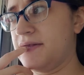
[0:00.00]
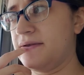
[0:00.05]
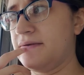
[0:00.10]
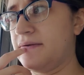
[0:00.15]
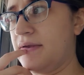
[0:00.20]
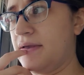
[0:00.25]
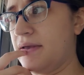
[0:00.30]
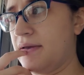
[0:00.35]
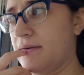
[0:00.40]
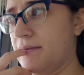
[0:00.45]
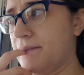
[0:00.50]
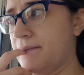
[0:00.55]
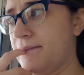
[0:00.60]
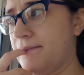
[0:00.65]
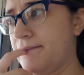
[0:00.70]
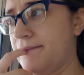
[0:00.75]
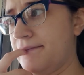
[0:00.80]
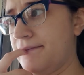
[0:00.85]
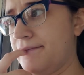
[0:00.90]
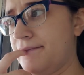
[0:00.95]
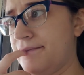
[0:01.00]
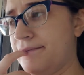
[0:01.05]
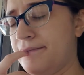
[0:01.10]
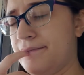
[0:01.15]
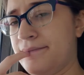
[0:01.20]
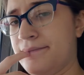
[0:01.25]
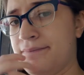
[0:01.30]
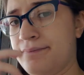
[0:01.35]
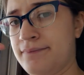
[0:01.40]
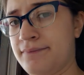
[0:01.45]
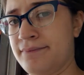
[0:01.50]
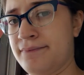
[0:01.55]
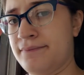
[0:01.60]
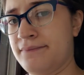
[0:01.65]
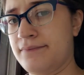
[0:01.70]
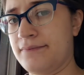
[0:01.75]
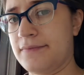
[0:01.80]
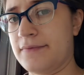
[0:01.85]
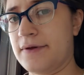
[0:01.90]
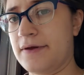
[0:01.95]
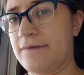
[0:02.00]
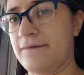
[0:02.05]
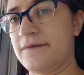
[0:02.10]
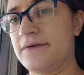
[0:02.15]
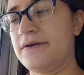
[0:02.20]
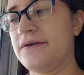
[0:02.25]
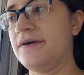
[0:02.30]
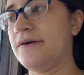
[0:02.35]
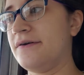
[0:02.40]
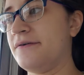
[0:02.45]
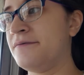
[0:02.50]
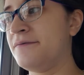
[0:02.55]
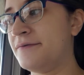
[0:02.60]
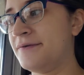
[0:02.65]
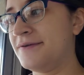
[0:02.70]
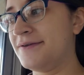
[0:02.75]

So yeah, life is tough.